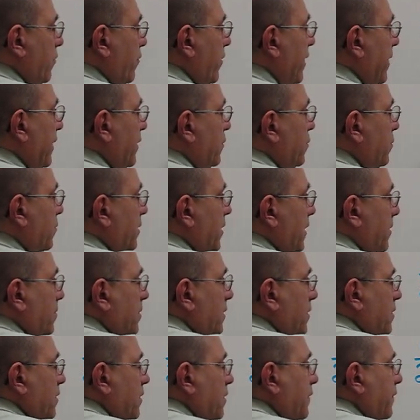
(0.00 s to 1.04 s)
3, and 2 times
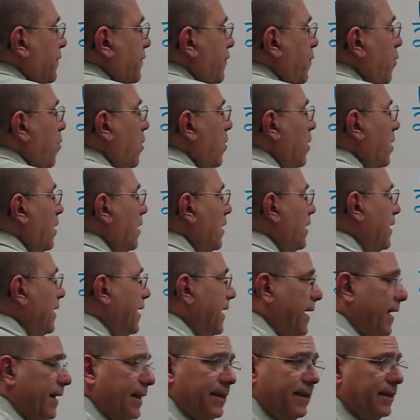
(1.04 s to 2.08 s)
this is 4.
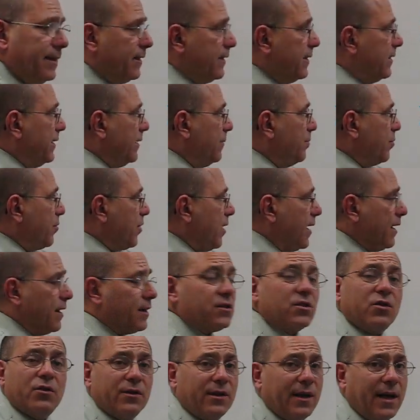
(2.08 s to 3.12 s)
The
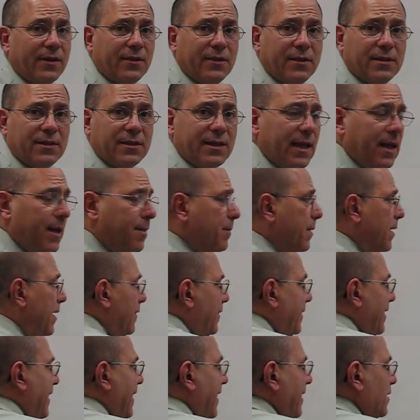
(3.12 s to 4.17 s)
products are not the same.
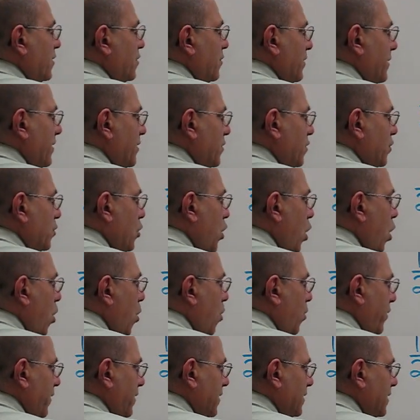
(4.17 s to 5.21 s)
The answer is
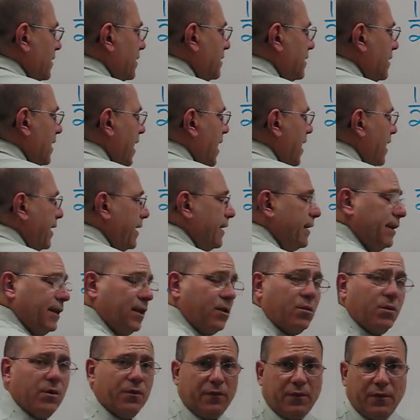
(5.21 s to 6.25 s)
no. This is not an
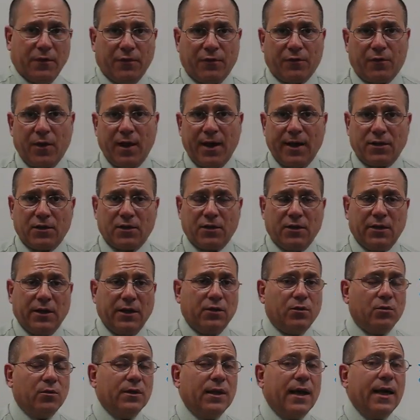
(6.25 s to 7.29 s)
equivalent fraction. They
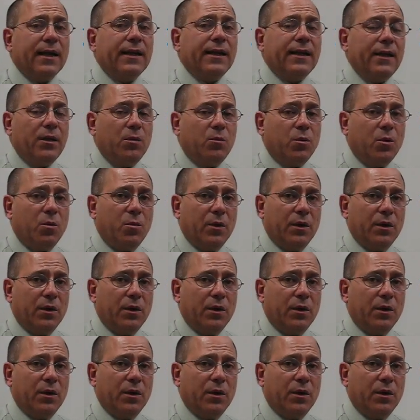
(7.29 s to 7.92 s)
do not equal